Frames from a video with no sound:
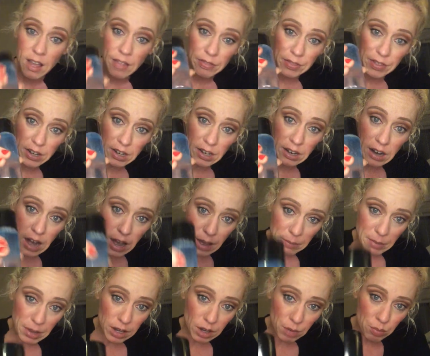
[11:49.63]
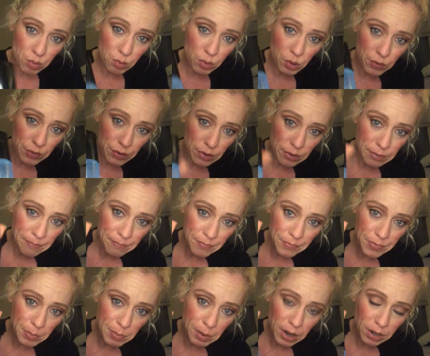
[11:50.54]
The eye makeup remover,
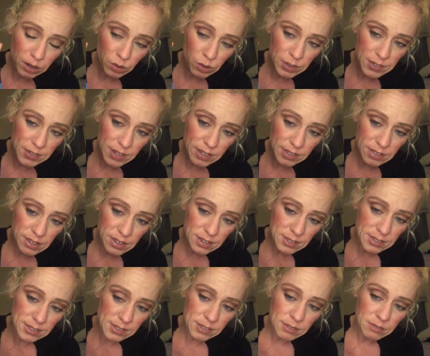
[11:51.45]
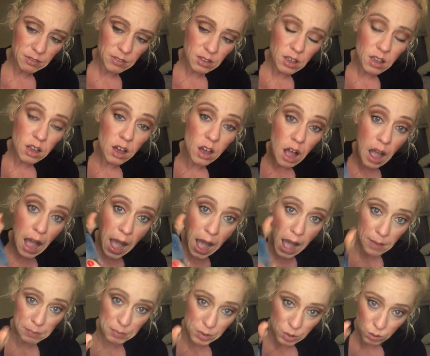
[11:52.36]
the bottle looks like this.
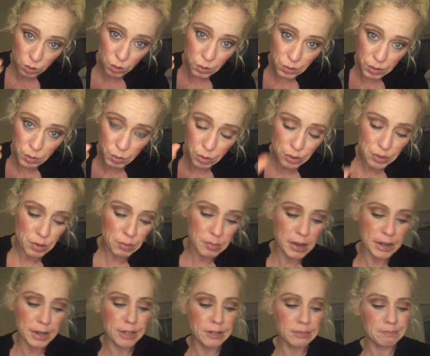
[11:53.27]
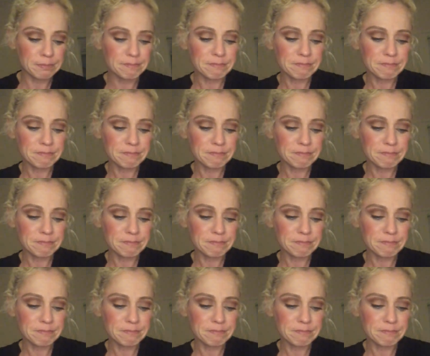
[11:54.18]
Absolutely worth your money.